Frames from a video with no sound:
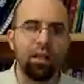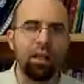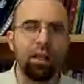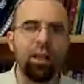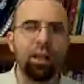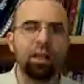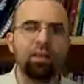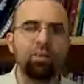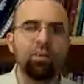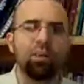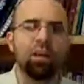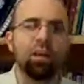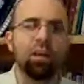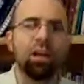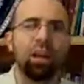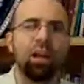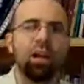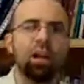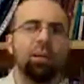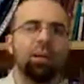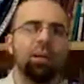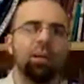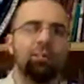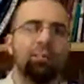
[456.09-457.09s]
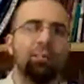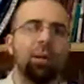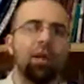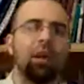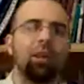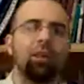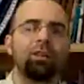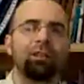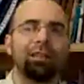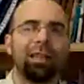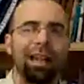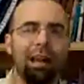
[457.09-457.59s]
is where God
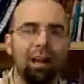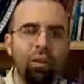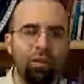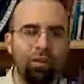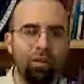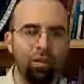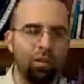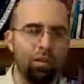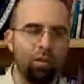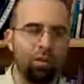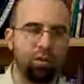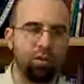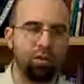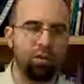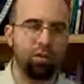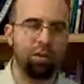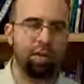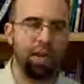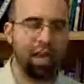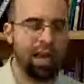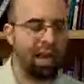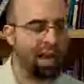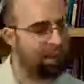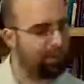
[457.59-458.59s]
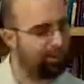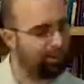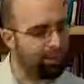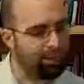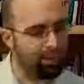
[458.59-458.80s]
spells out the curse to Adam,